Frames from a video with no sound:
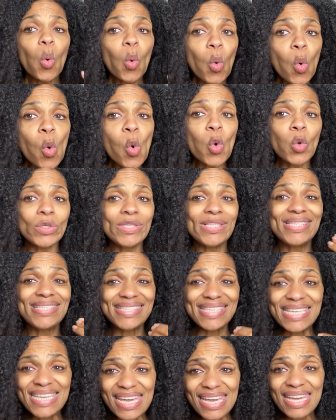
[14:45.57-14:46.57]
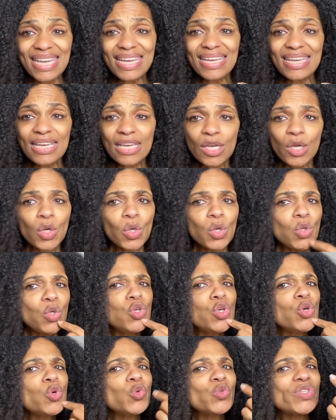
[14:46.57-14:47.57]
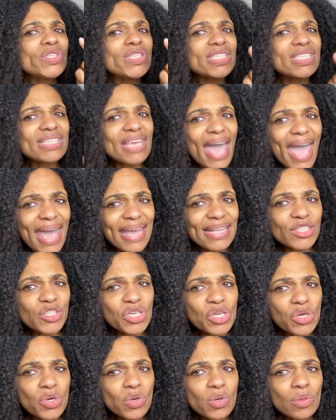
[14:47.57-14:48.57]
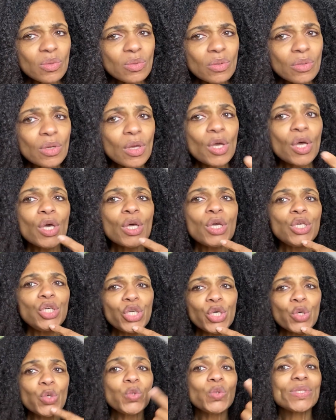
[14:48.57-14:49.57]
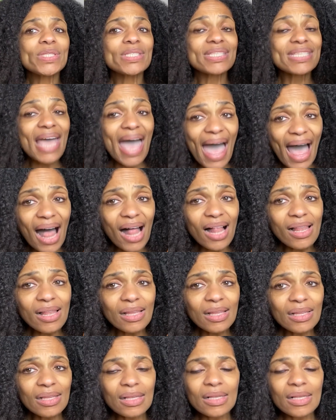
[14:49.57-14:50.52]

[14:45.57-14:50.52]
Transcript: Ou di, you say to, you tell.